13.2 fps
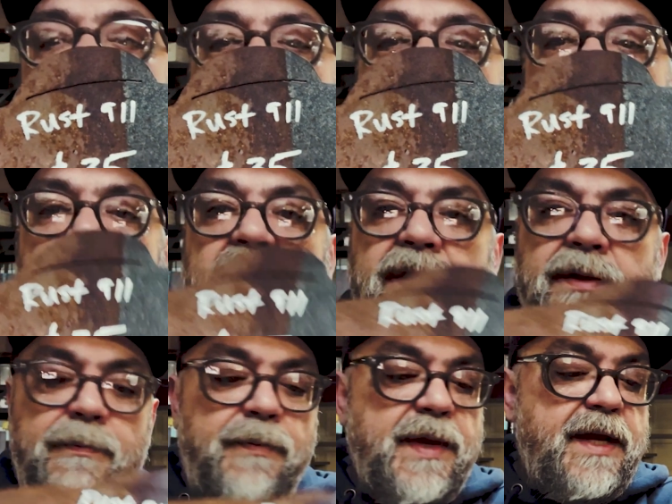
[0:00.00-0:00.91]
a bit
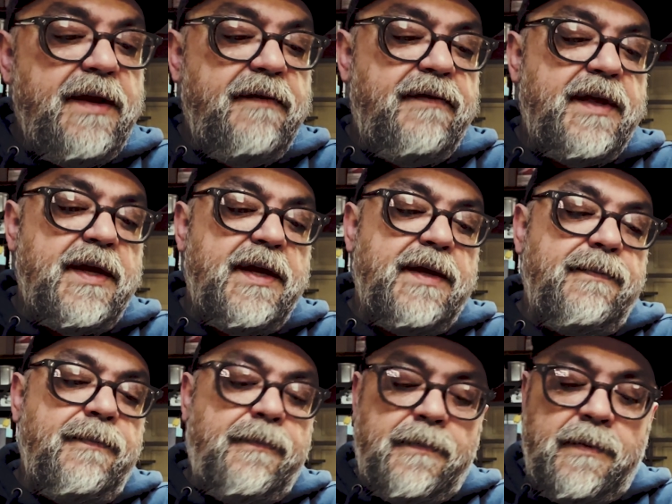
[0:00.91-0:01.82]
of
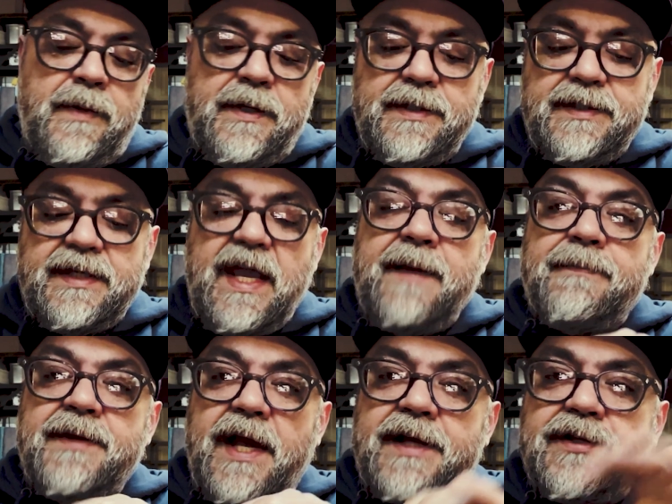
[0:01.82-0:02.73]
the same
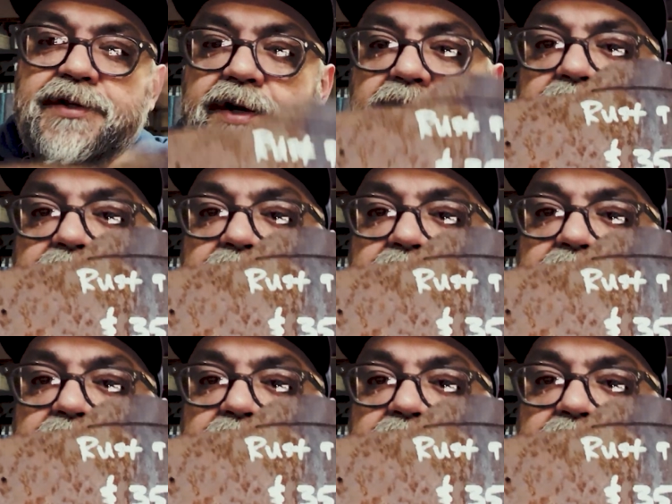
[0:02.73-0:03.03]
texture